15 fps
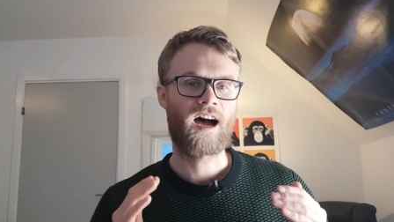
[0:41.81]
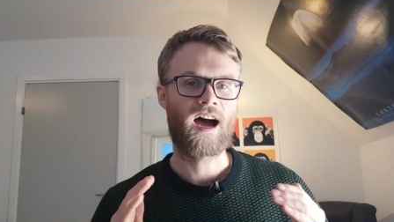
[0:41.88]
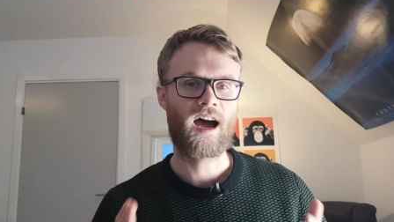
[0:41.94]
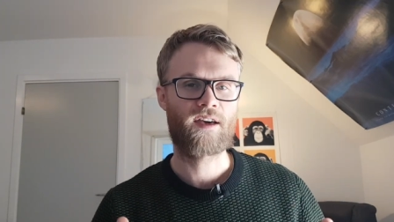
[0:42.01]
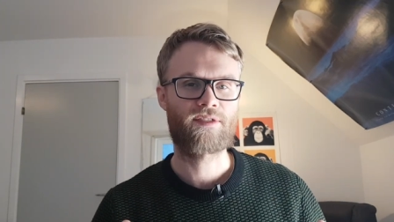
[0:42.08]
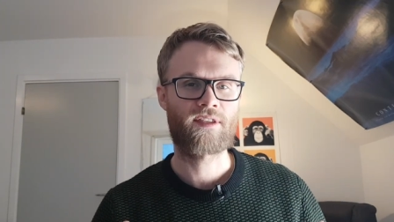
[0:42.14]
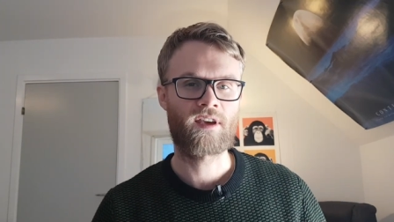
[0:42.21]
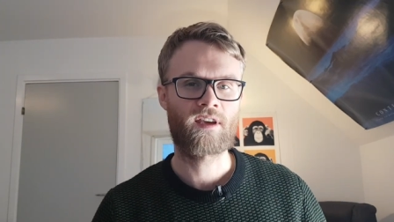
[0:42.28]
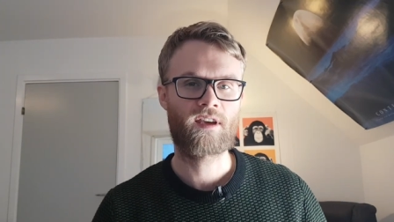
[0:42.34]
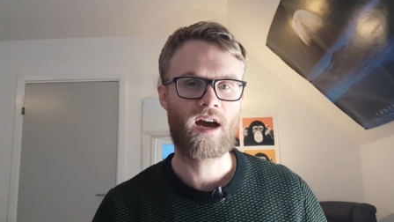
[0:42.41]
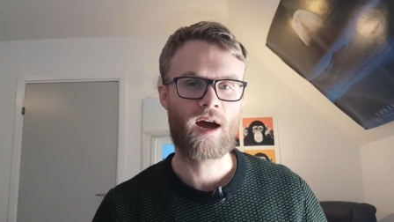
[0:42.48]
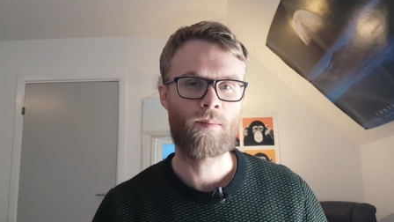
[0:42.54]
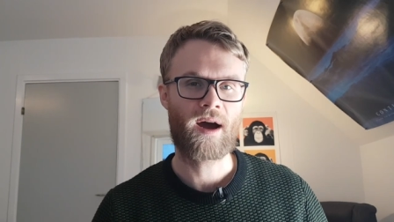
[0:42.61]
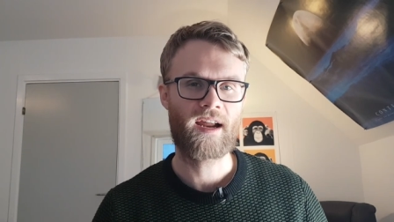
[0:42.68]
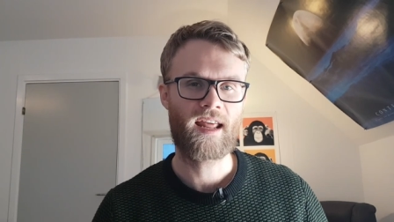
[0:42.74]
I think
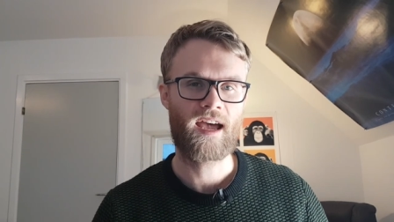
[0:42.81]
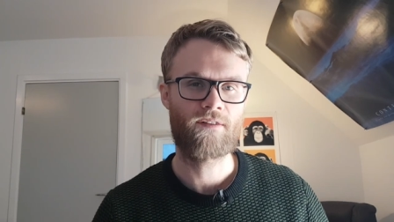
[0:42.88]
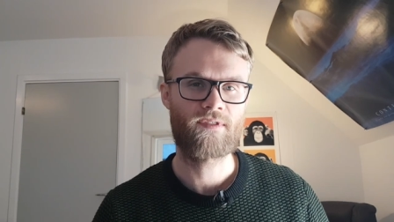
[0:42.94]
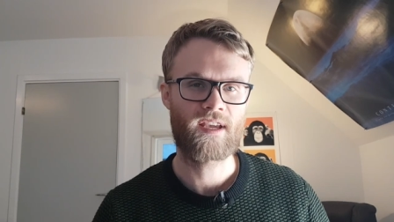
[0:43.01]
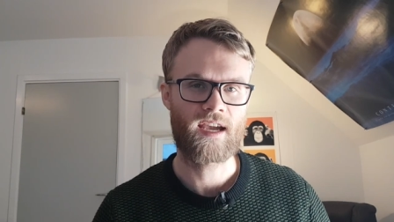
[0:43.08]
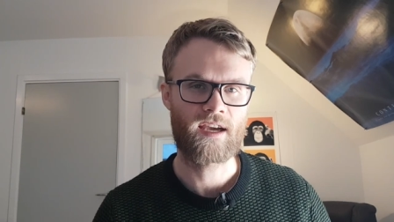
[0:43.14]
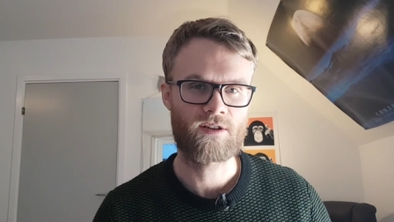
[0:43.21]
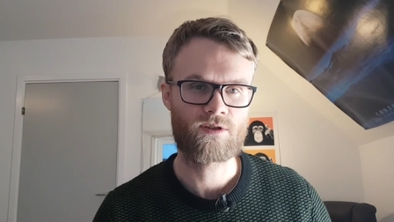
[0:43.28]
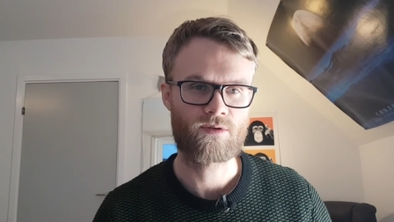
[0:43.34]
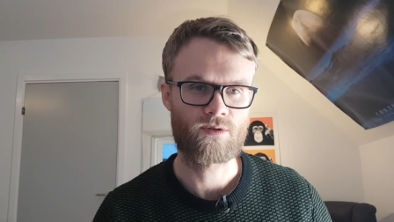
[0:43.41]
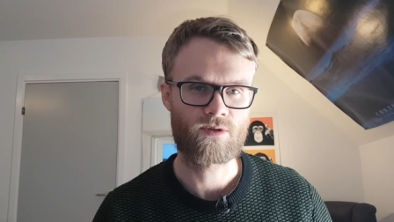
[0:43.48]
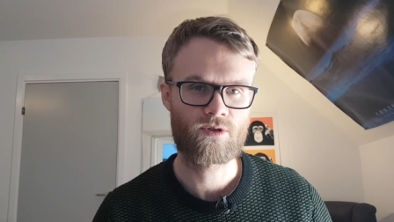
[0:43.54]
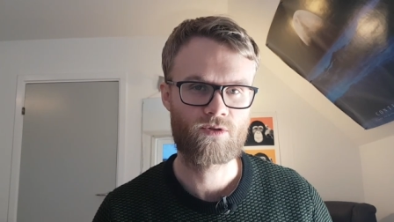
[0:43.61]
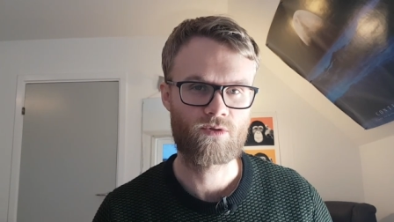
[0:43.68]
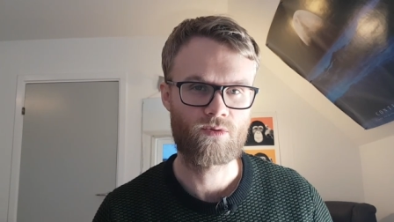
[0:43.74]
I might have the
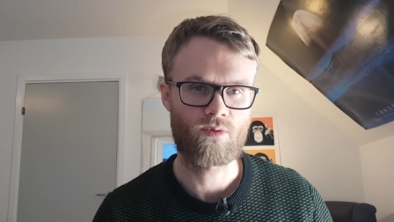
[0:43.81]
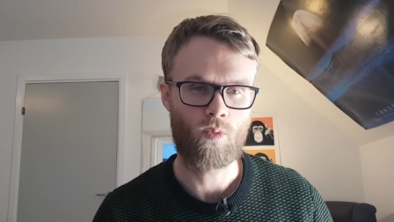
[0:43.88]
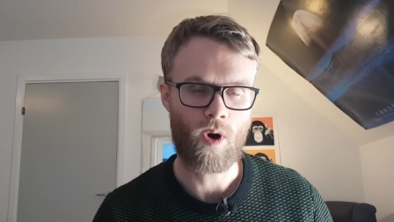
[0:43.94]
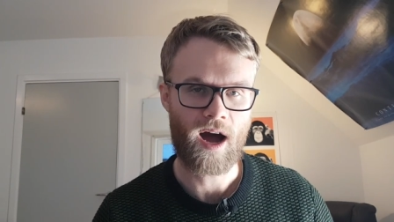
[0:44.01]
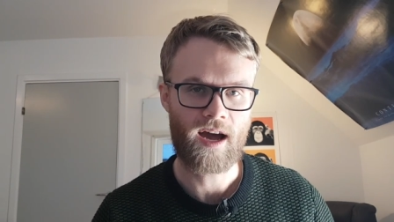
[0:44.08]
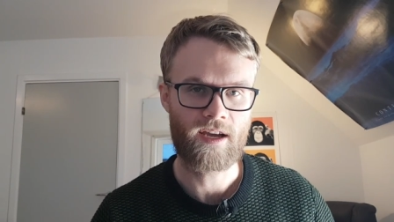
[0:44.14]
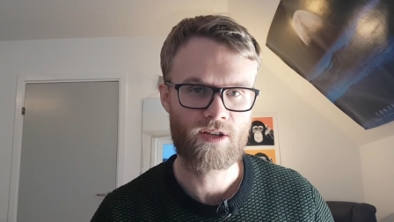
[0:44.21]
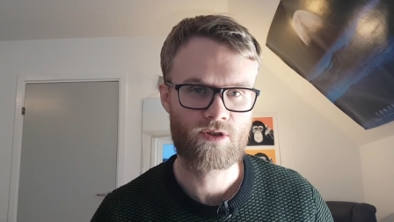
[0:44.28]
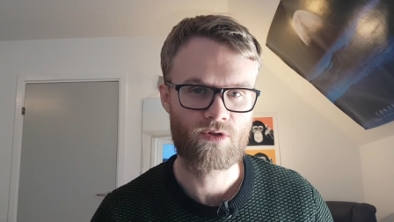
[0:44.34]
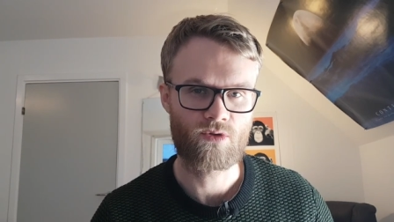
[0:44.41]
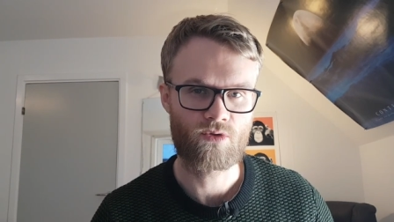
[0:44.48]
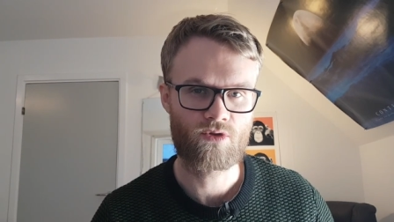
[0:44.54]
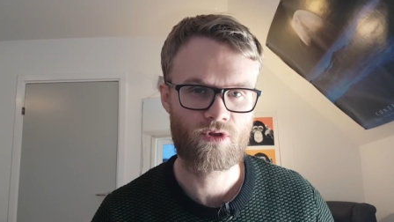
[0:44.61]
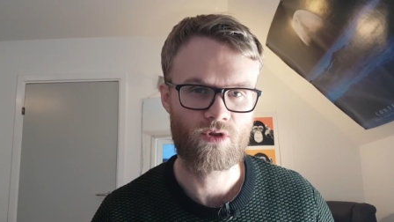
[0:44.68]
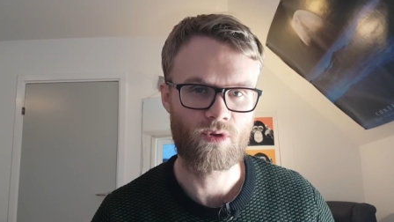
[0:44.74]
answers to why I
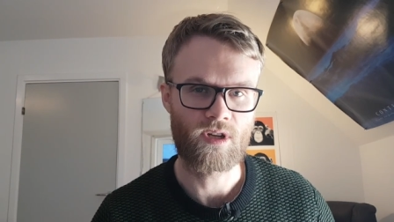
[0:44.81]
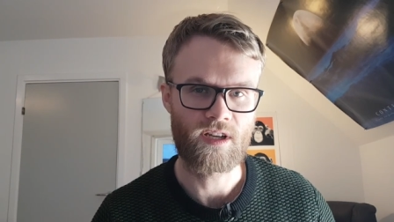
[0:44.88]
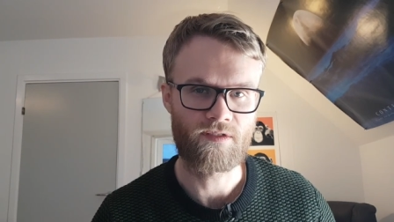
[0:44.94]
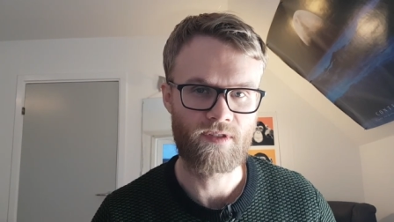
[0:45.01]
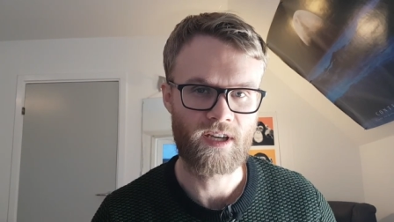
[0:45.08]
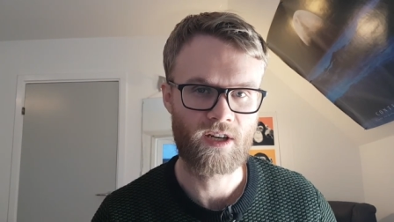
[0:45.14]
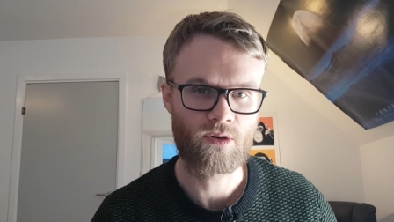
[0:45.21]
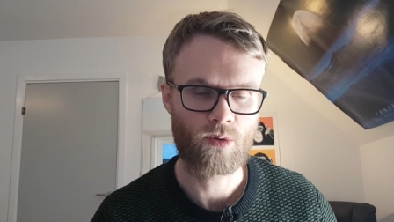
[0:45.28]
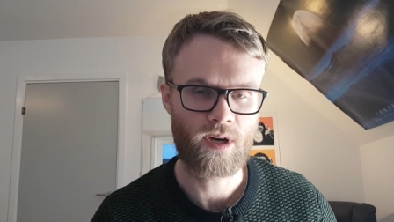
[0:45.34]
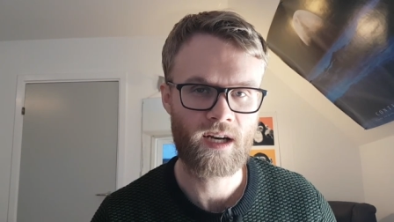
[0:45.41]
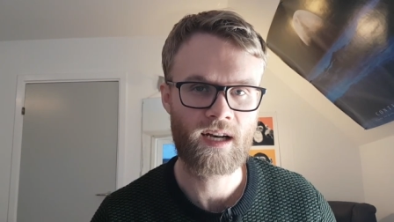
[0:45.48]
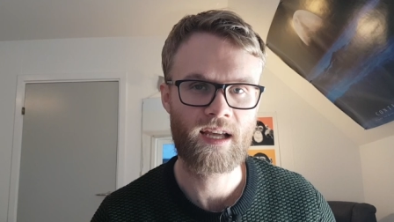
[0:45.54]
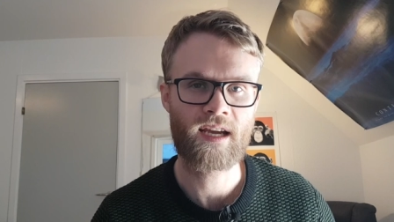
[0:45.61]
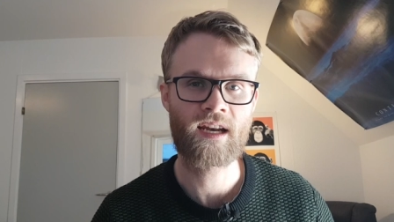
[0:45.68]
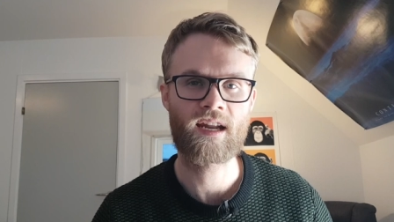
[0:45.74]
choose to live in
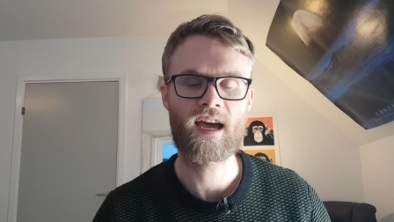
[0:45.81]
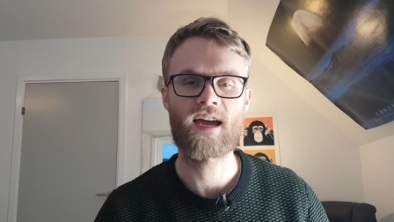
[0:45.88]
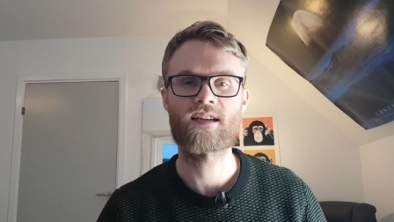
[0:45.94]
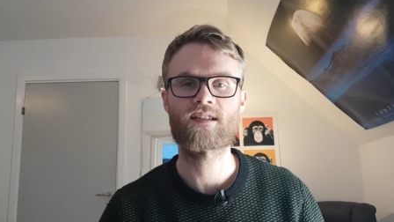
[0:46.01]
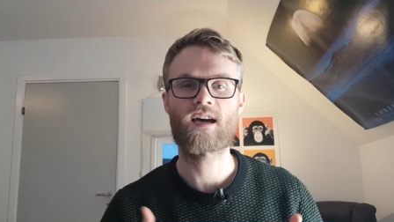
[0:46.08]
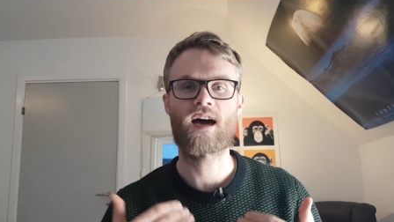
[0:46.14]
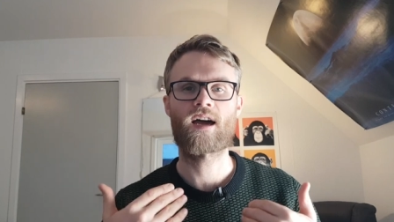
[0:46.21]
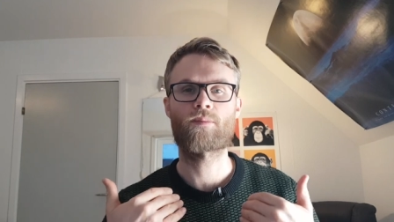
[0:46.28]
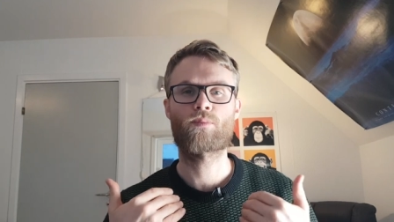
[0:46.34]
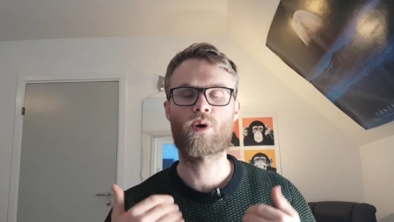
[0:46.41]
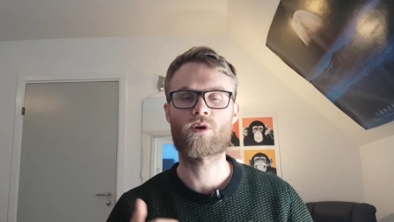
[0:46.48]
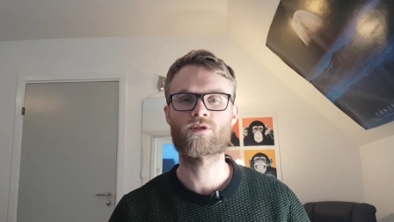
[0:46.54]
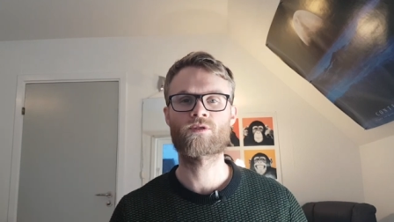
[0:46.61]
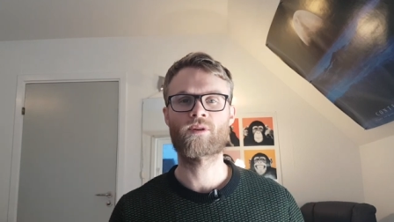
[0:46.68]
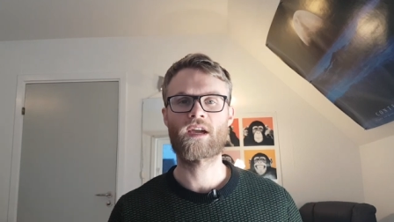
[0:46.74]
Greenland, as I
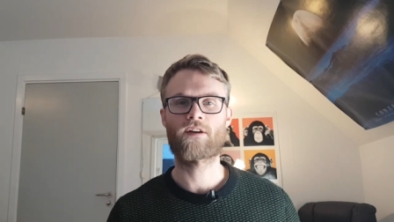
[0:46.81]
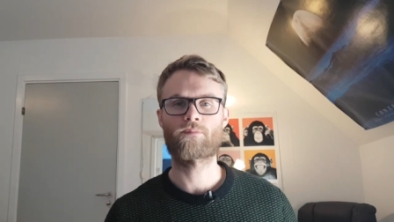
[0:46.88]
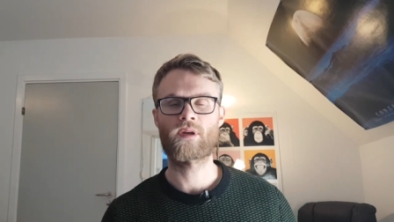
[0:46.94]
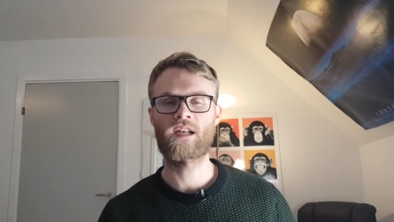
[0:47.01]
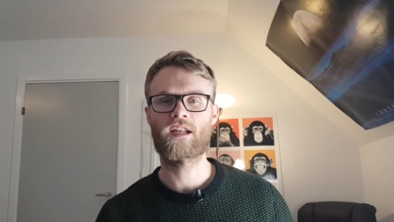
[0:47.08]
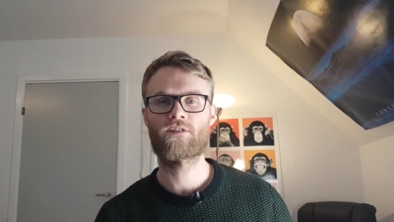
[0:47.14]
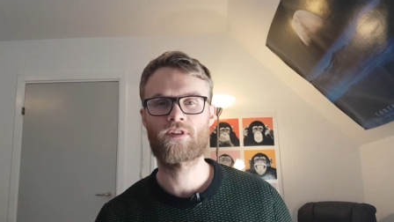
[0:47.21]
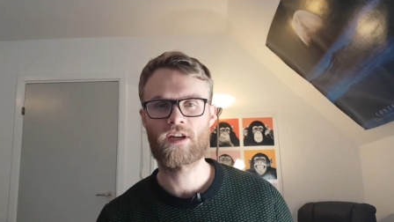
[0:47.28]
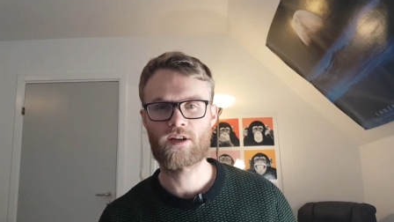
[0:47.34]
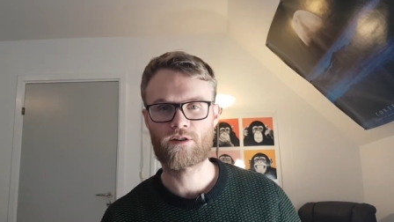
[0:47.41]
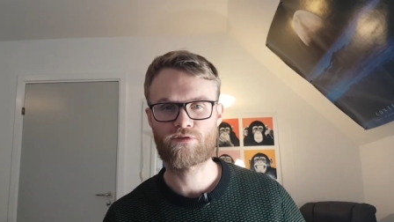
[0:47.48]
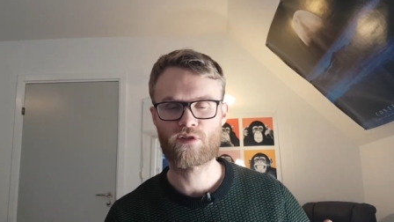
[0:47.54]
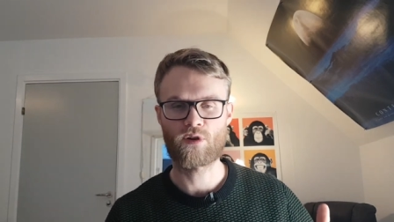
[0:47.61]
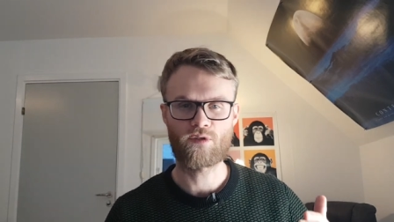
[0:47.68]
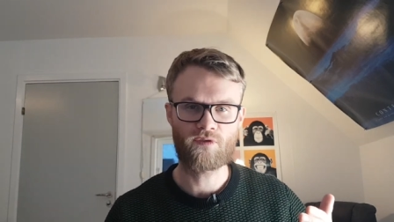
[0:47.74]
personally have been living here
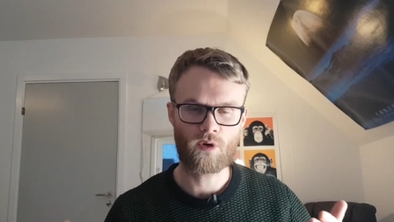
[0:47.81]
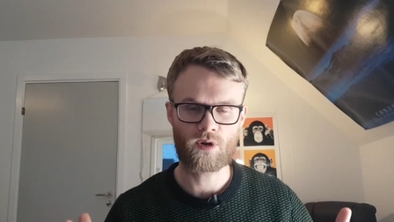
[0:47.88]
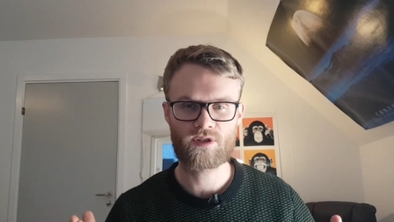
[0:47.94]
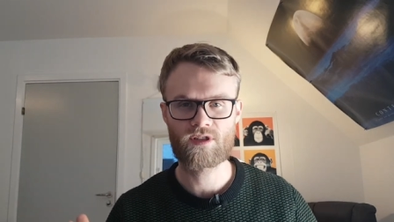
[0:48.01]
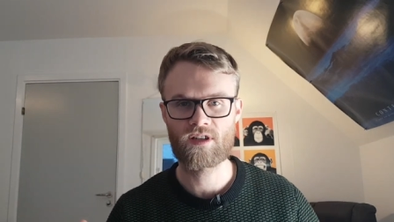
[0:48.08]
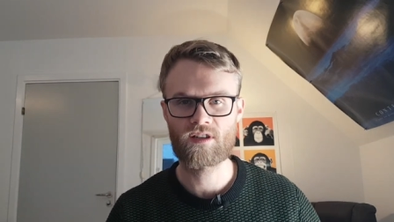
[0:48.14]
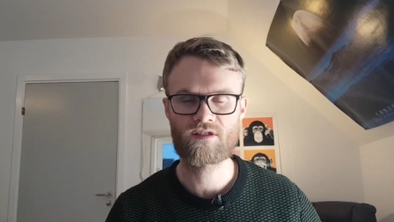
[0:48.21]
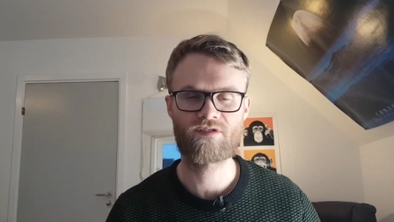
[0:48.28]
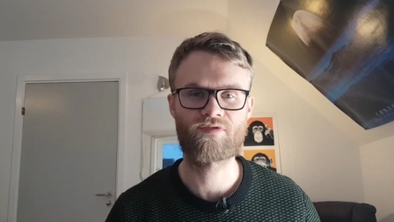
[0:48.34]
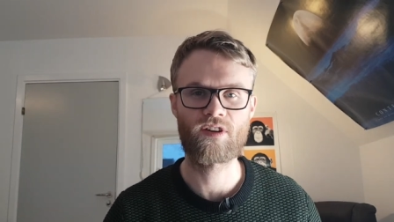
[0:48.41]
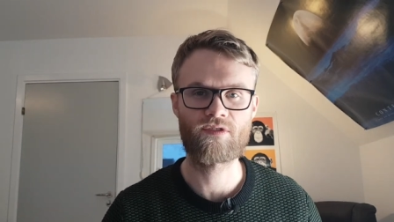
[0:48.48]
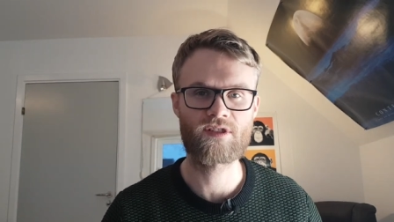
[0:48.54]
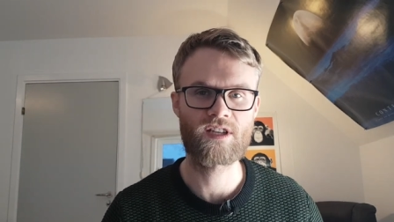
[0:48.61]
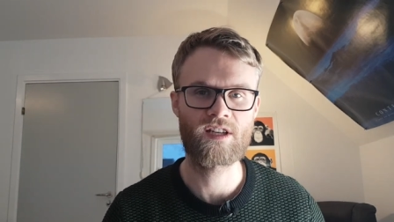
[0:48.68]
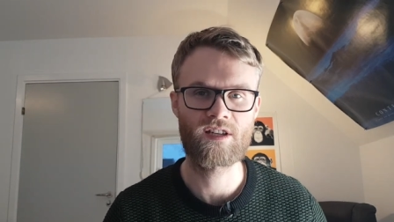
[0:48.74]
for 14 to
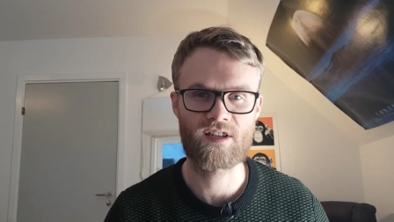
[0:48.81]
15